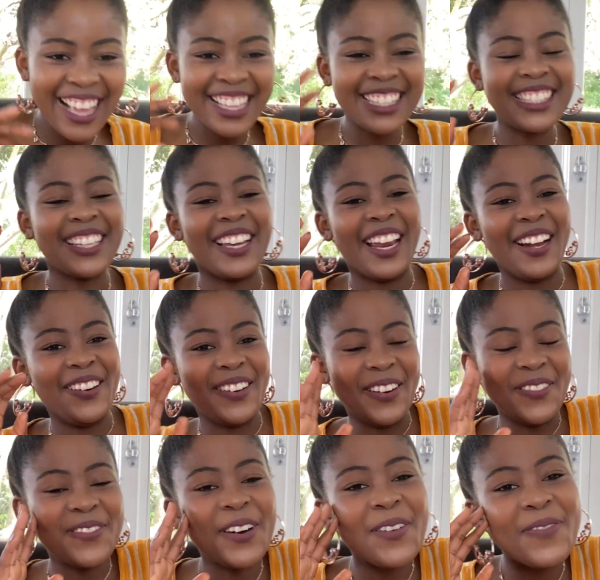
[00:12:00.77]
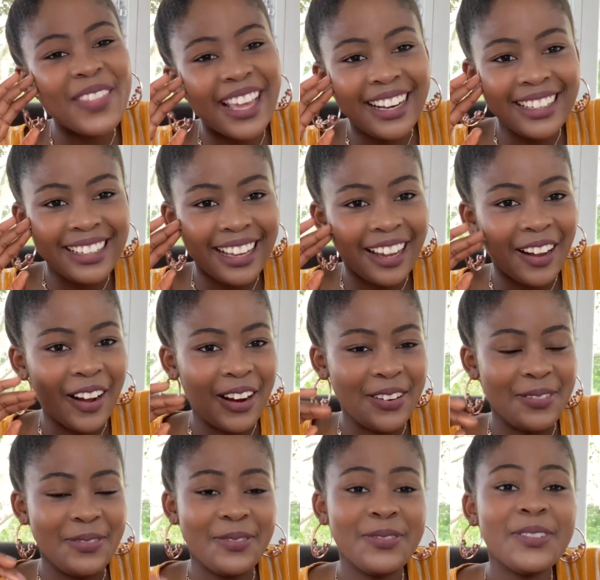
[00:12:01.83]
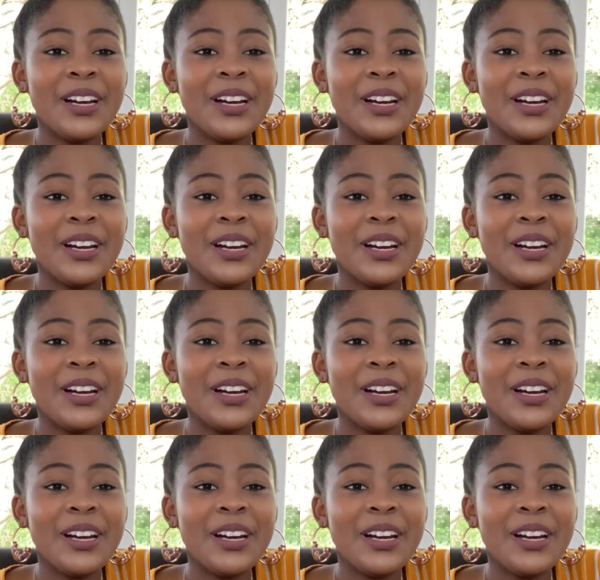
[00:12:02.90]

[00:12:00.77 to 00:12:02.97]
So anyway, from that day on,